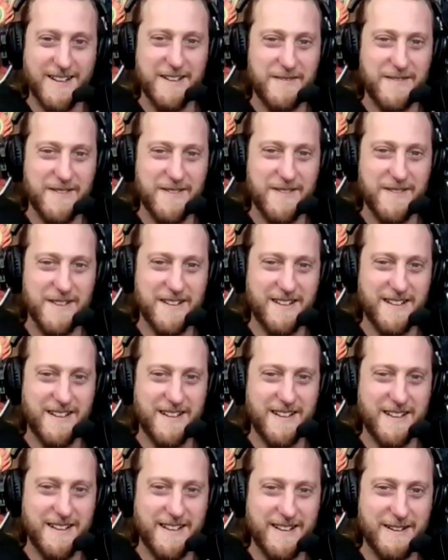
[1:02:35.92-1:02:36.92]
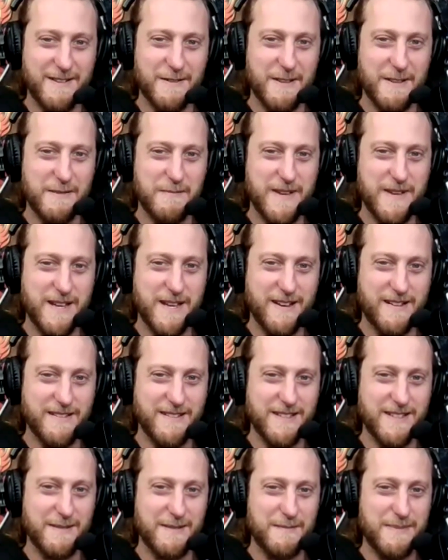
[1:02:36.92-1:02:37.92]
now you fucking hang out with me
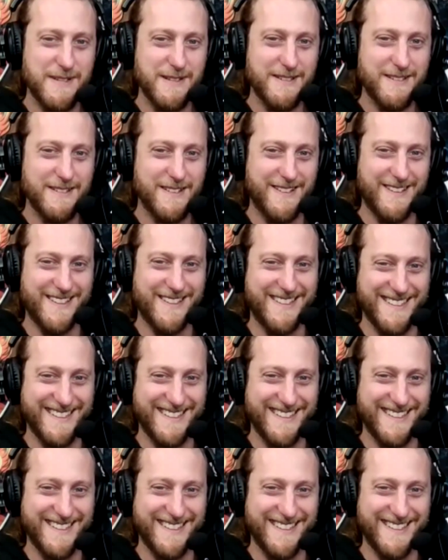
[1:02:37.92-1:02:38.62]
on the computer.